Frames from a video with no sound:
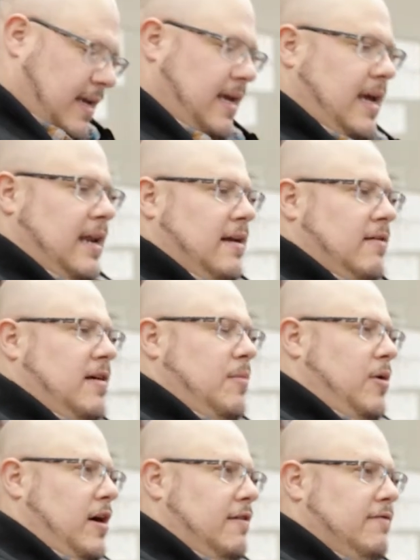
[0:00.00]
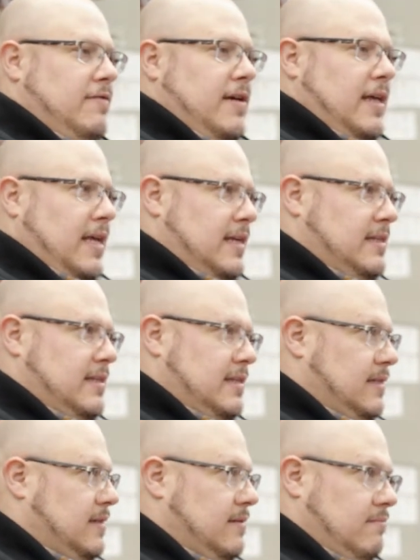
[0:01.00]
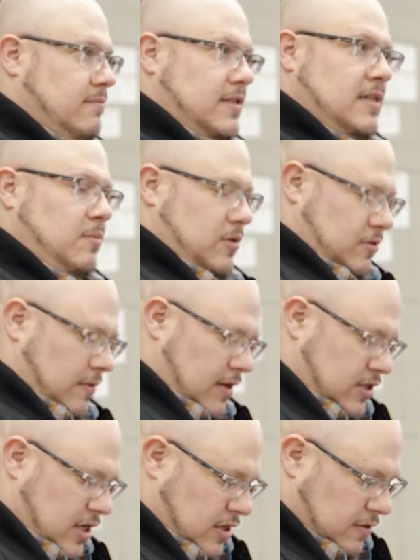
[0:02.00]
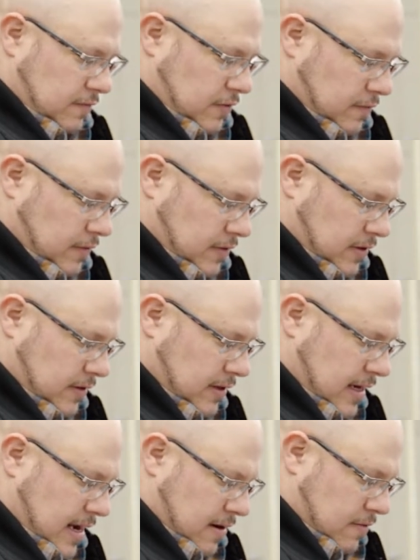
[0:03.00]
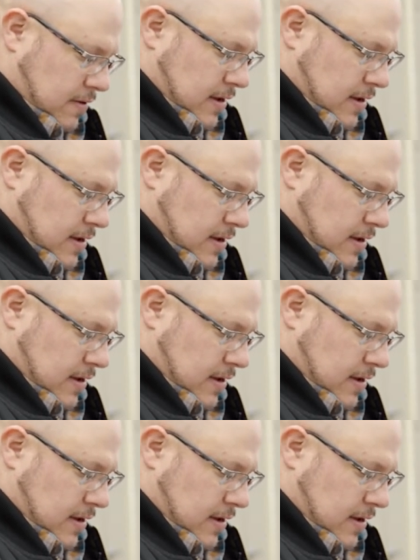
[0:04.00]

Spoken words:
and it'll come off, and that's the simplest way to change your fuel filter. Now,